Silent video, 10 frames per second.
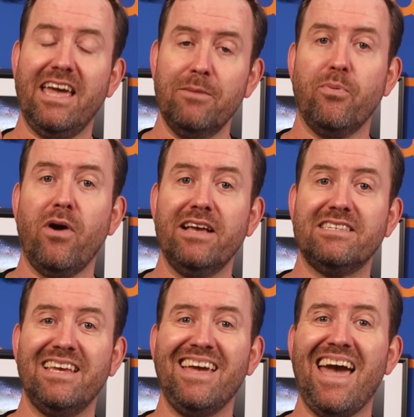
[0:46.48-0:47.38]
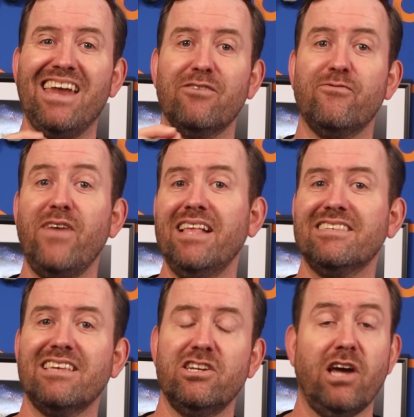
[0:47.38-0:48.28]
and pricing at
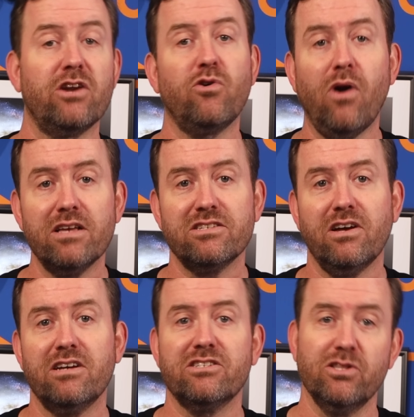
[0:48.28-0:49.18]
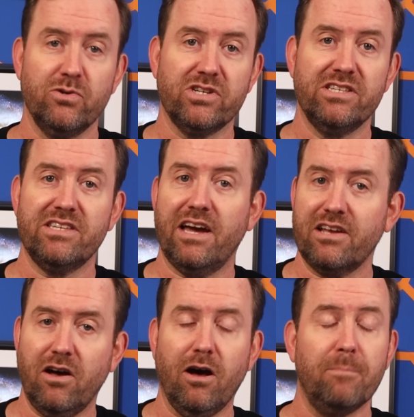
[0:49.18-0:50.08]

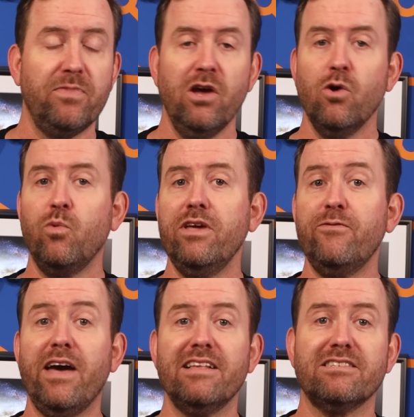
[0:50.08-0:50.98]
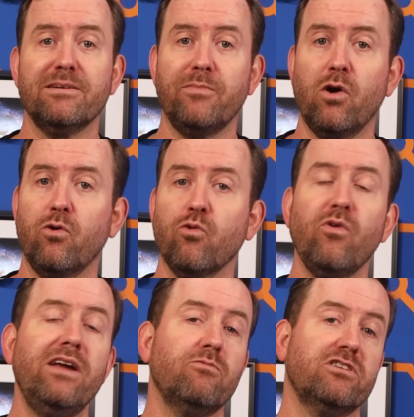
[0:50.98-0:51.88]
events.crosstalksolutions.com. We have had some
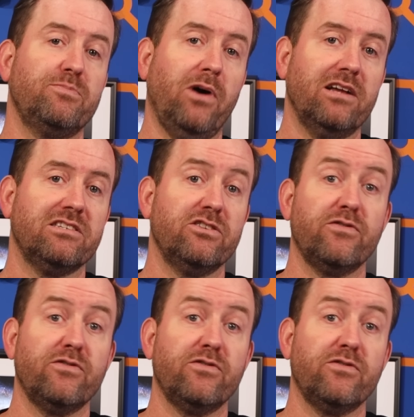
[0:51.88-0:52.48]
great responses